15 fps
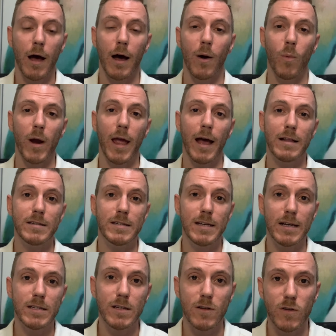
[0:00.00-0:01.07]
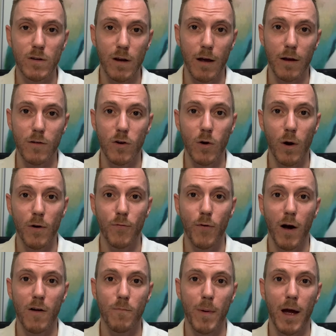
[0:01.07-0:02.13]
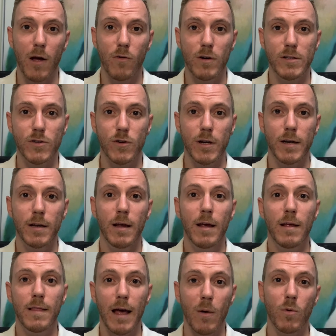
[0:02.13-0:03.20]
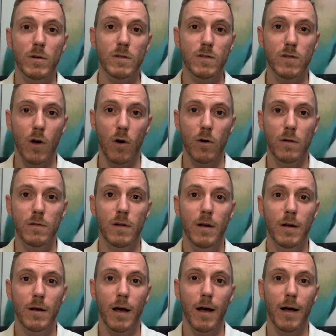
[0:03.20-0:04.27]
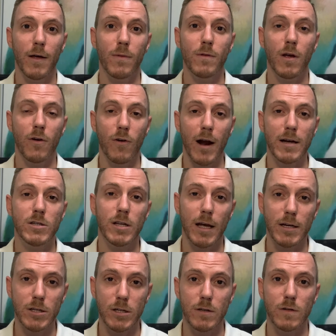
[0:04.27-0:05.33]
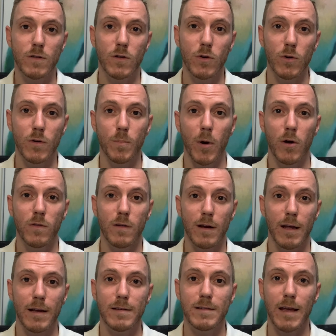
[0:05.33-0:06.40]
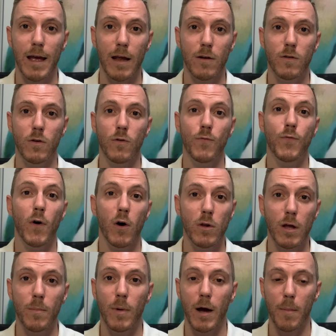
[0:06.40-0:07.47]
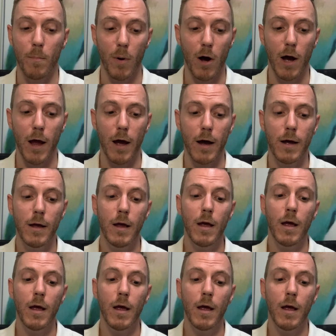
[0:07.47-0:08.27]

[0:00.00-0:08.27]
We had 6 at 205 Boundary Street. That one sold. Congratulations to both Denise and to Fola, my buyer.